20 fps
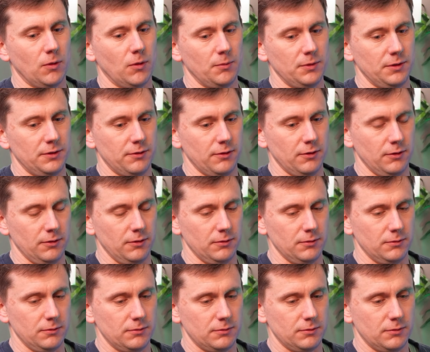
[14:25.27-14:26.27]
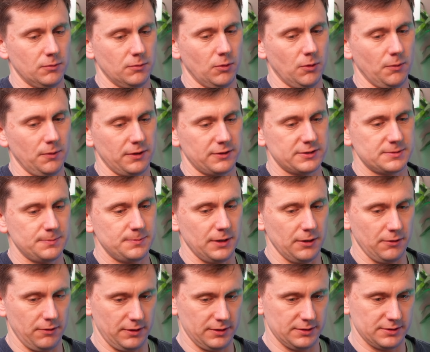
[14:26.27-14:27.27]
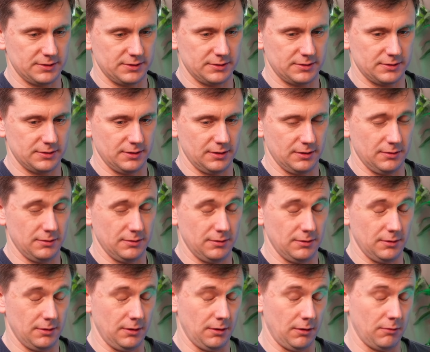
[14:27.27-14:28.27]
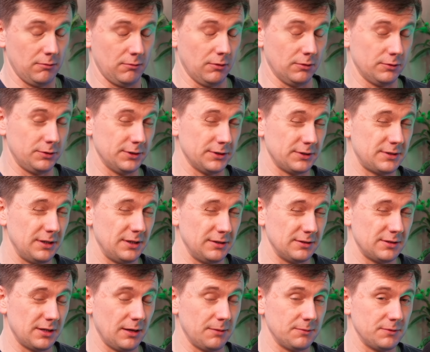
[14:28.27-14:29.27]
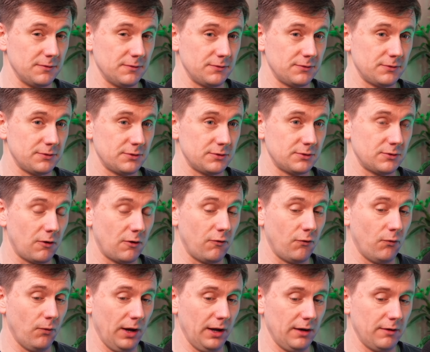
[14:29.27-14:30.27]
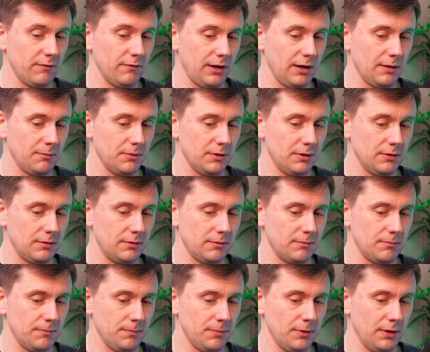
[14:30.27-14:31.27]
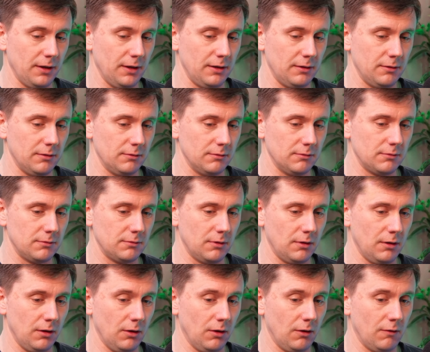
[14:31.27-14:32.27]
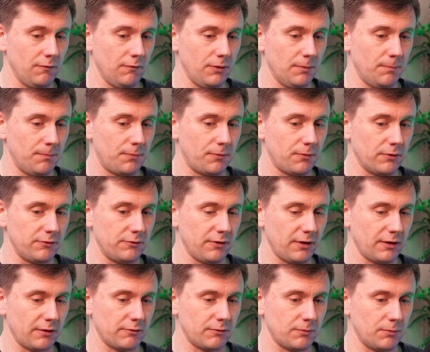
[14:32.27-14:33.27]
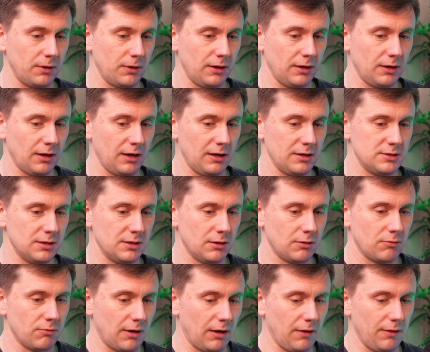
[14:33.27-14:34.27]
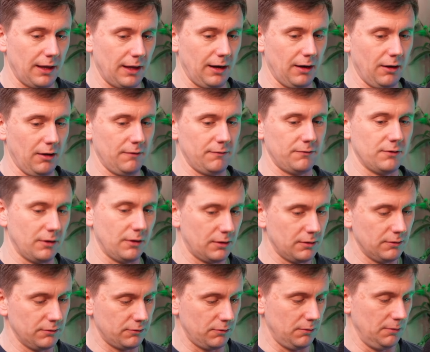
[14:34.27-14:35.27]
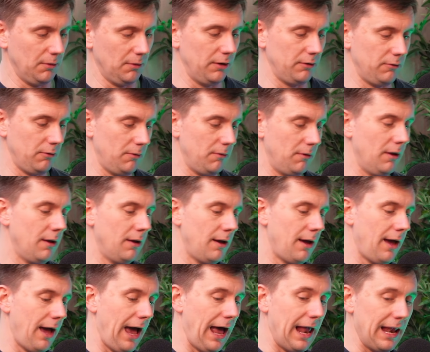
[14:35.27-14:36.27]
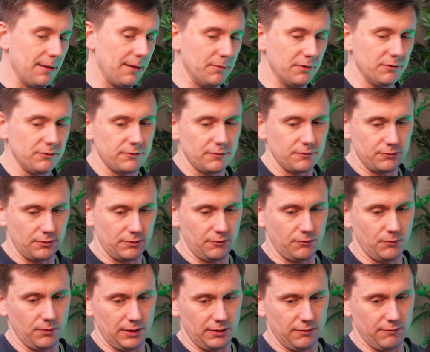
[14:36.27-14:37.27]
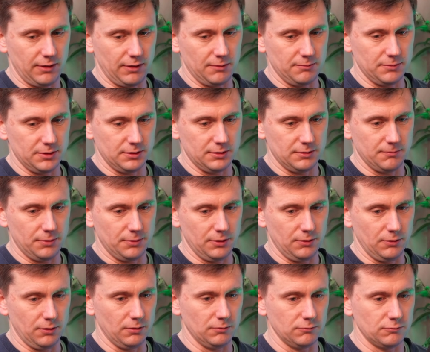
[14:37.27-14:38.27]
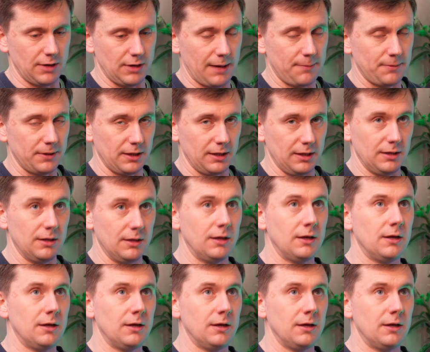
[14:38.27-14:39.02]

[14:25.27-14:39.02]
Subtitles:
we do or what we experience, not just in terms of software development, but in a lot of the projects we engage in throughout that life cycle. So we might do elements of software development, but not wrapping in